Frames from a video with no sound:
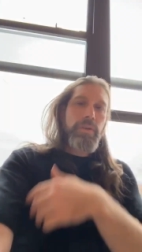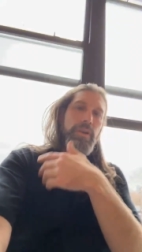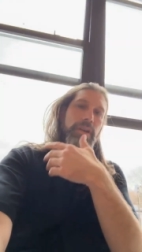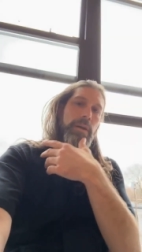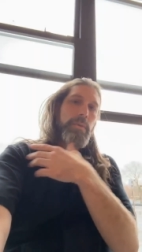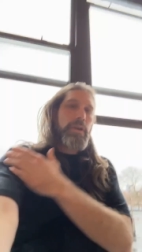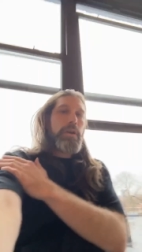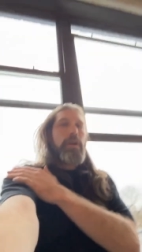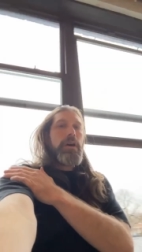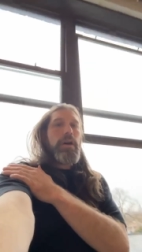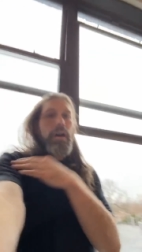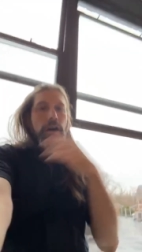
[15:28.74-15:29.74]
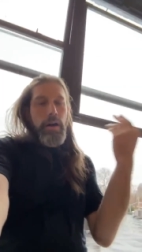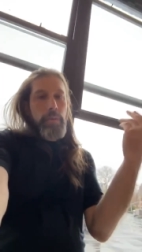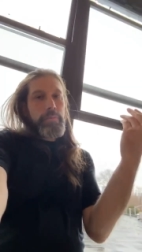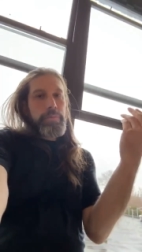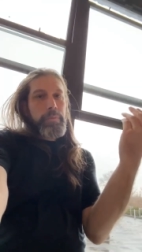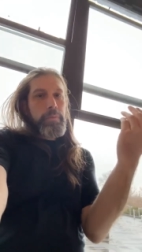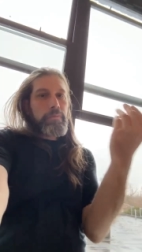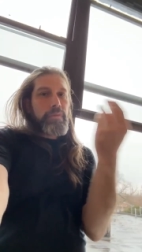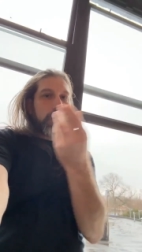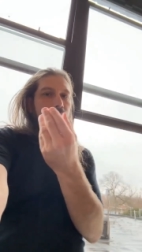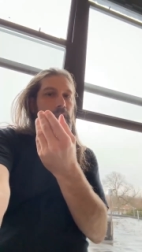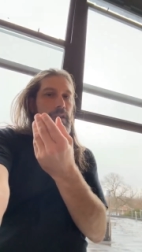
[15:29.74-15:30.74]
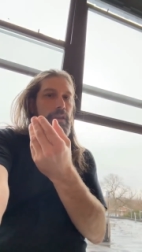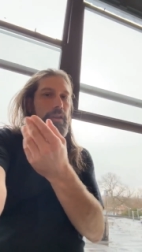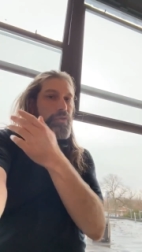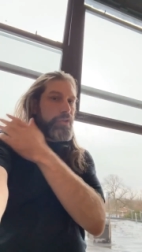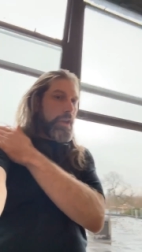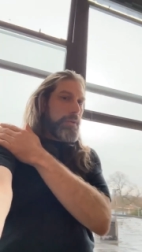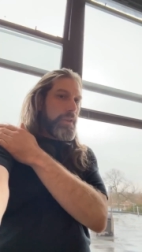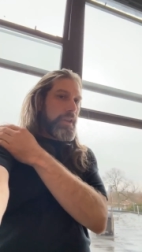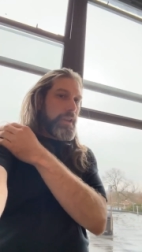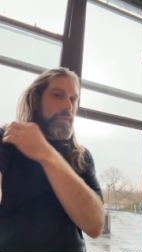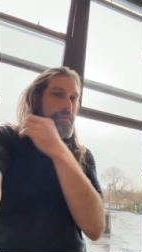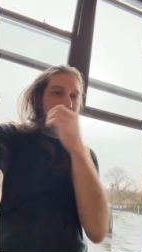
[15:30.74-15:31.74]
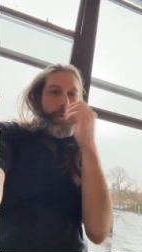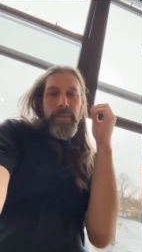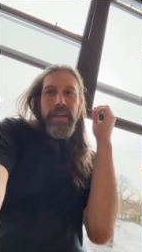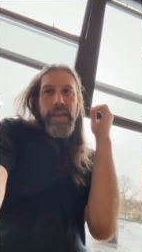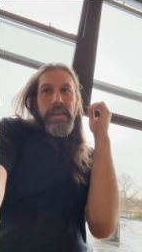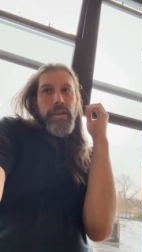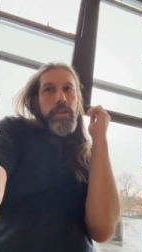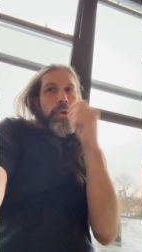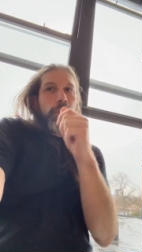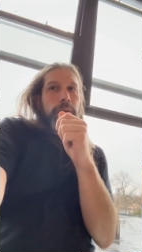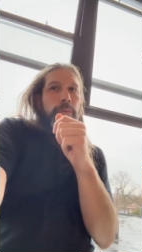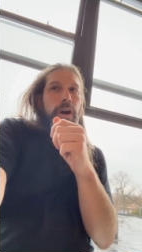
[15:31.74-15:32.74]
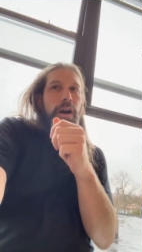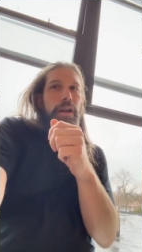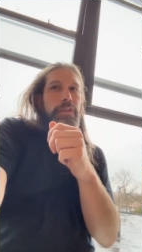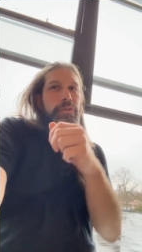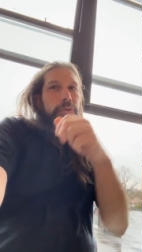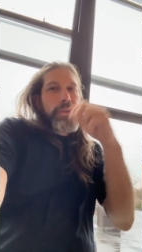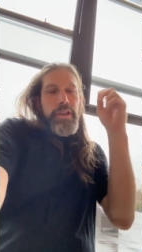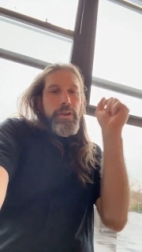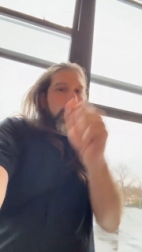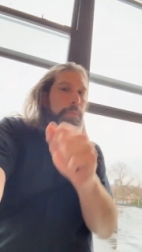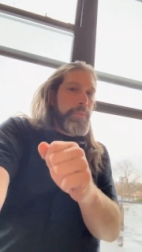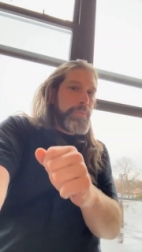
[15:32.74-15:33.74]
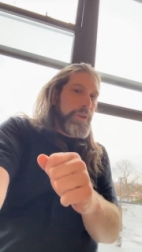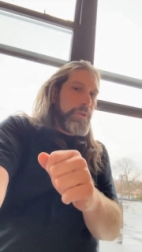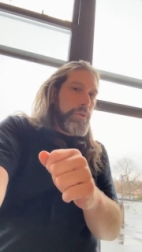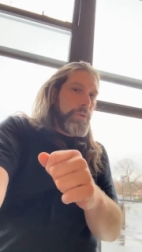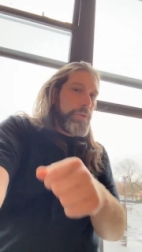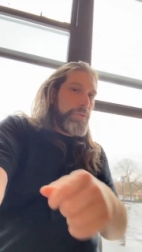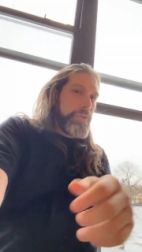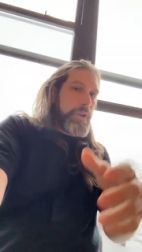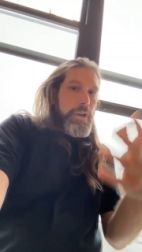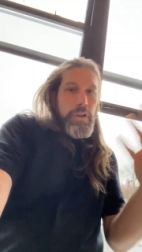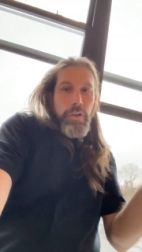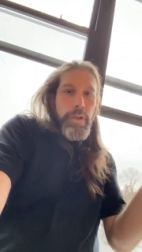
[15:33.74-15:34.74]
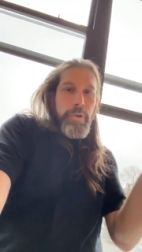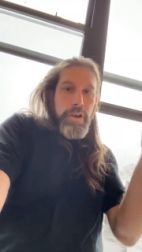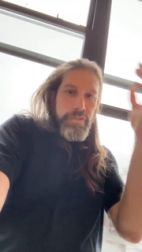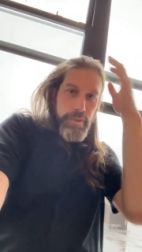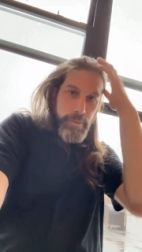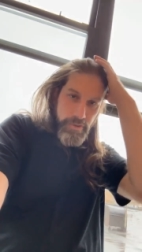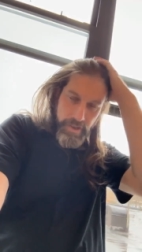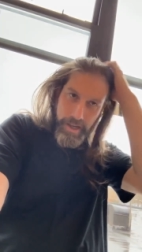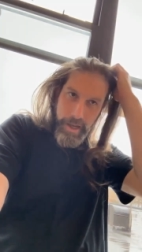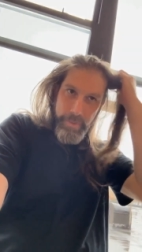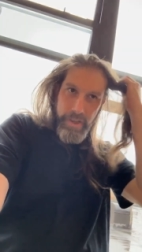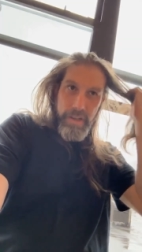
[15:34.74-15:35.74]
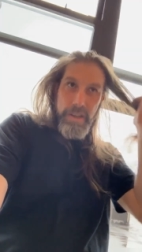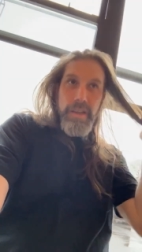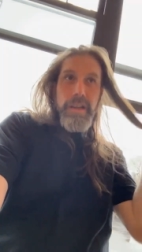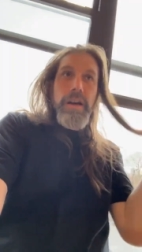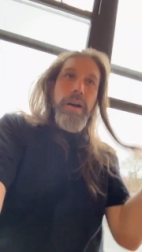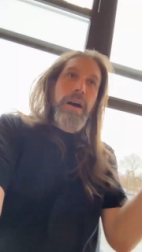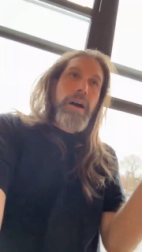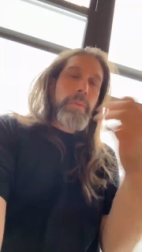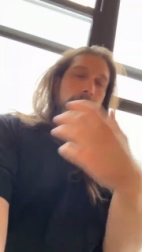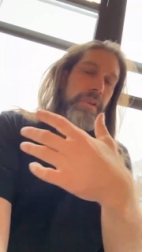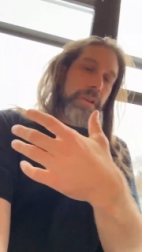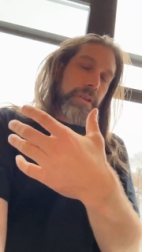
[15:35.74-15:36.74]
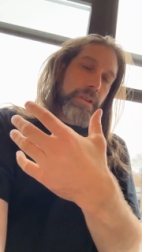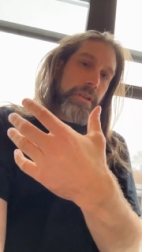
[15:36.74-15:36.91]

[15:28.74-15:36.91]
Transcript: I'm gonna go on camera, um, is generally from like clothing moths or like carpet beetles. Clothing moths are the most common, um,